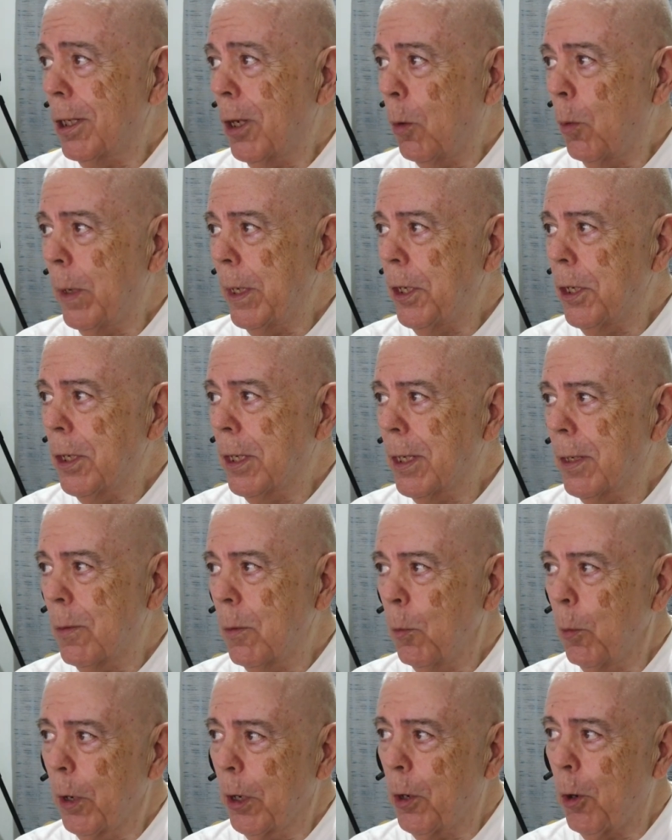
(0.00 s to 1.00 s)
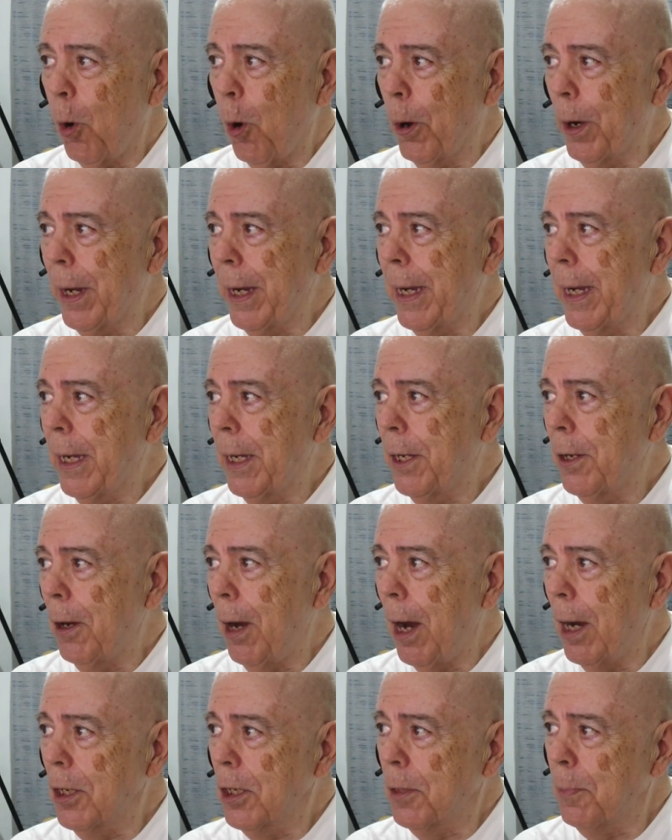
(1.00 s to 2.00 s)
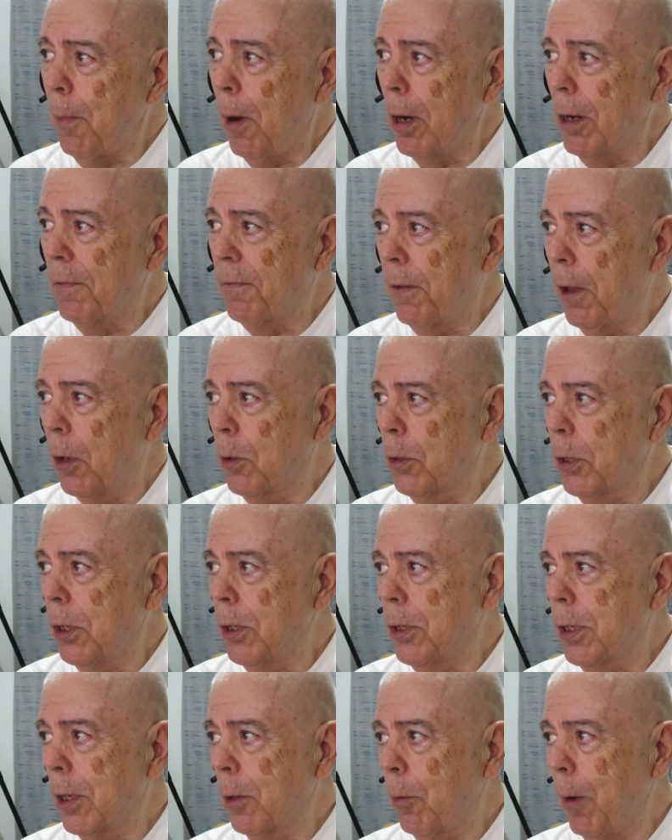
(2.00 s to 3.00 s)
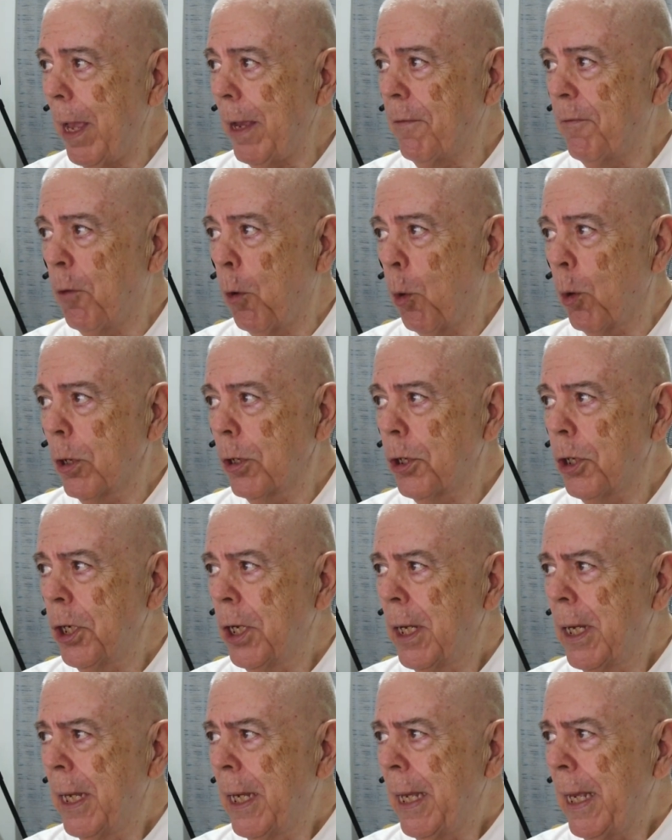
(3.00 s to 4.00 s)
so we just recorded into our smartphone using RecForge